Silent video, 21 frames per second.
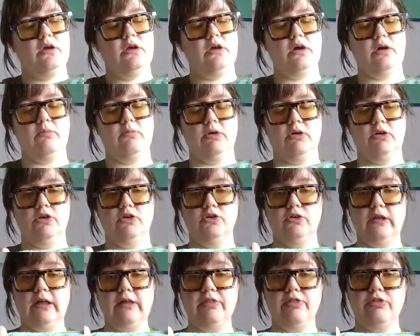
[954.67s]
And we're going to do
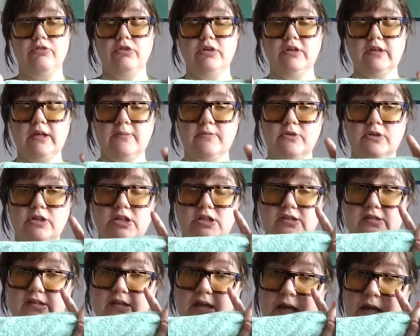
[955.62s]
that 3 times on each
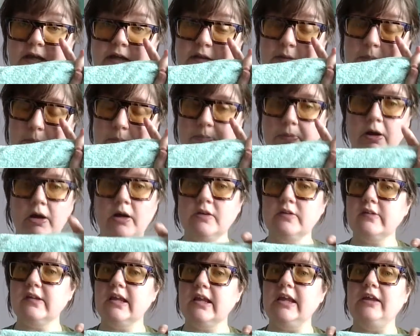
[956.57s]
side,
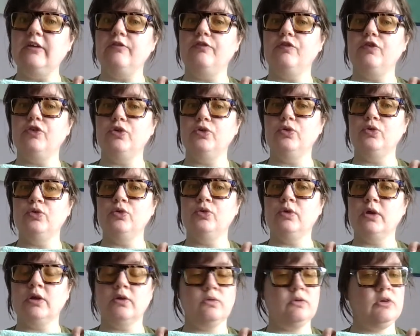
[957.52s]
but if you
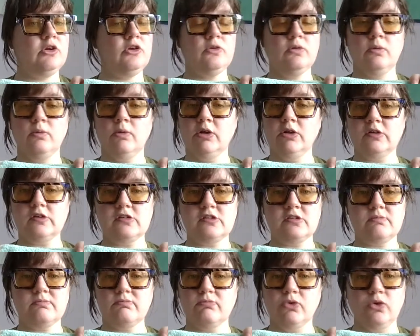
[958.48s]
can only do it once,
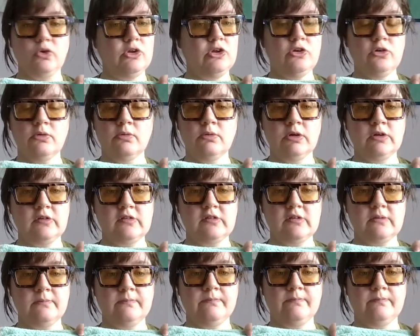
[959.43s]
only do it once.